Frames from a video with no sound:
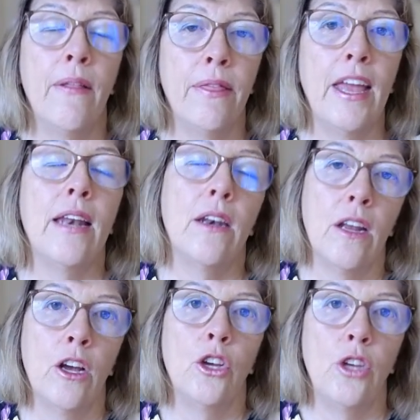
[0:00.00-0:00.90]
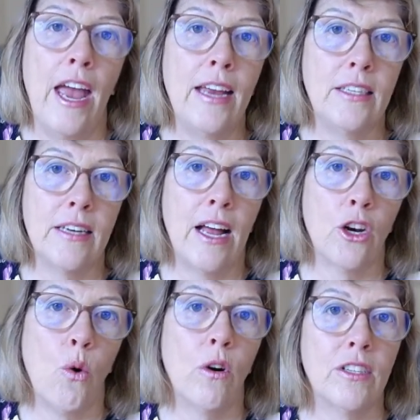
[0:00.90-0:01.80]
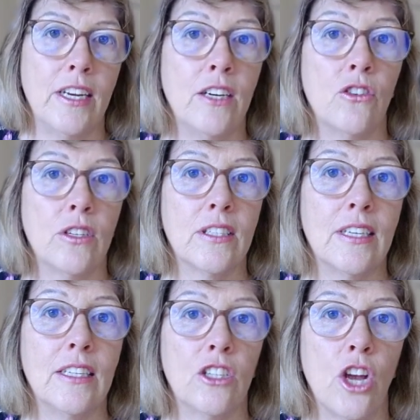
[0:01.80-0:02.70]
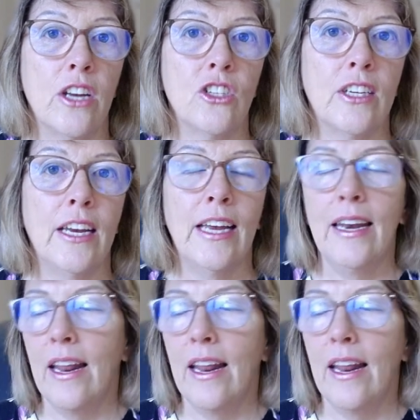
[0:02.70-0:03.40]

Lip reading: then 89 quat interest is going to kick in.